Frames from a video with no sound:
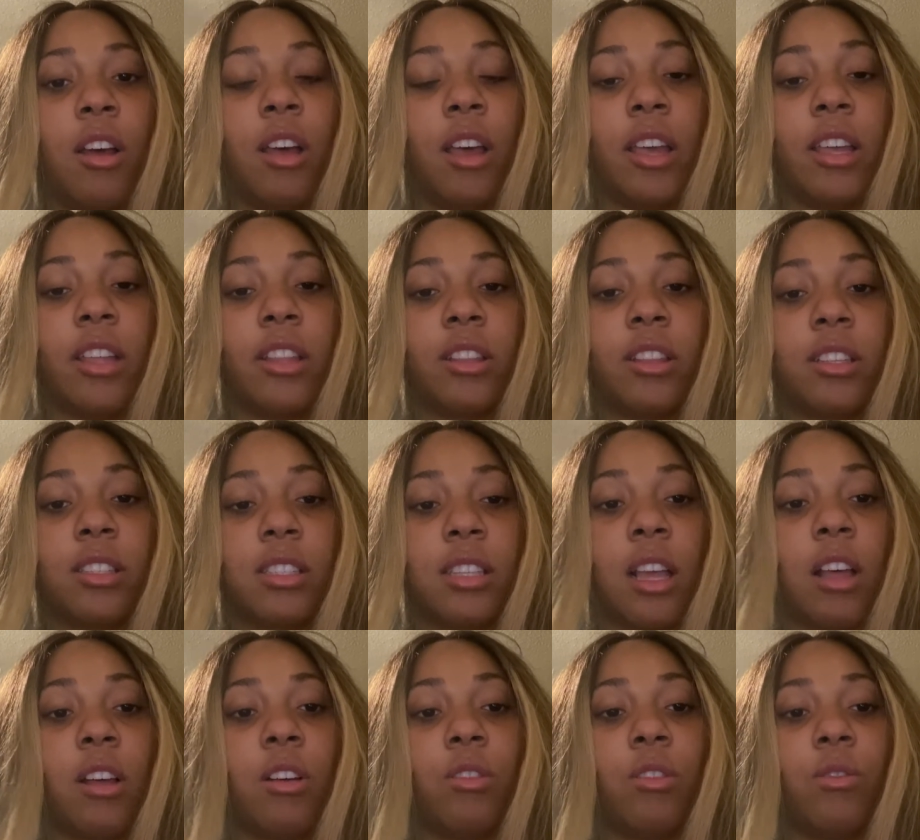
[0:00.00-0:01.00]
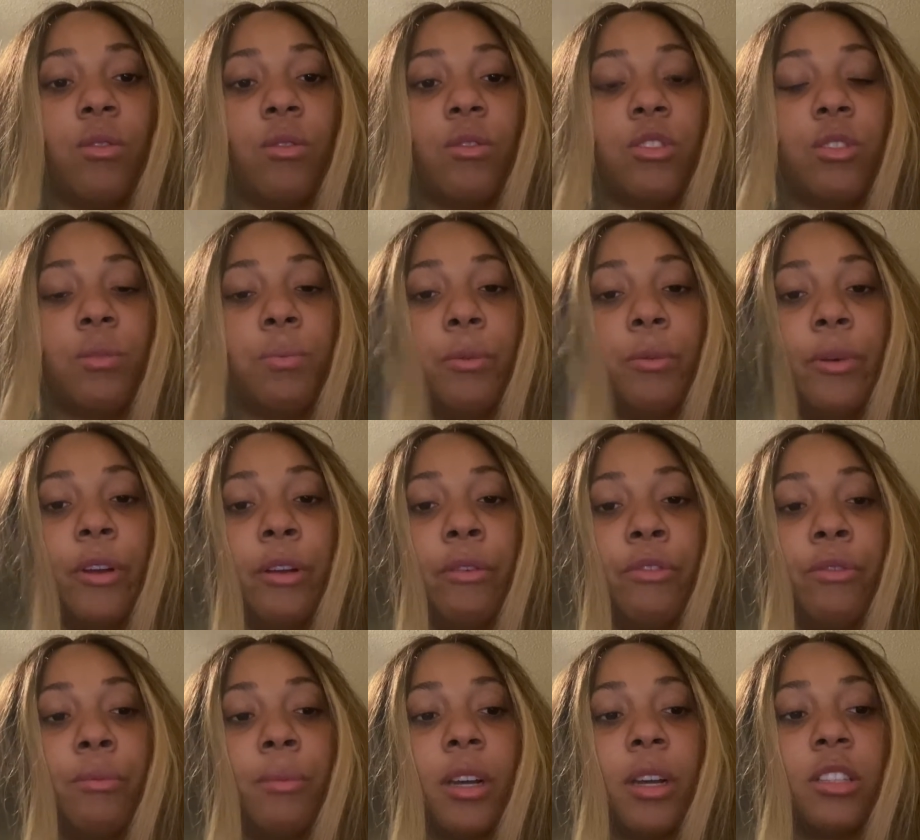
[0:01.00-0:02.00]
in the cell to prepare
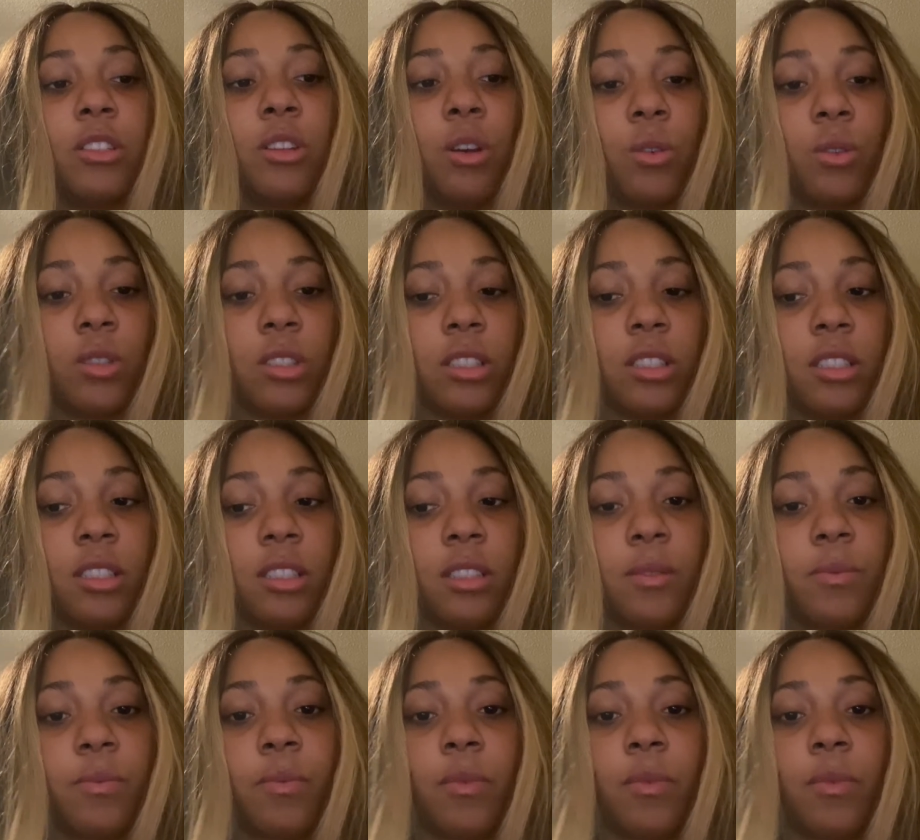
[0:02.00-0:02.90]
for mitosis.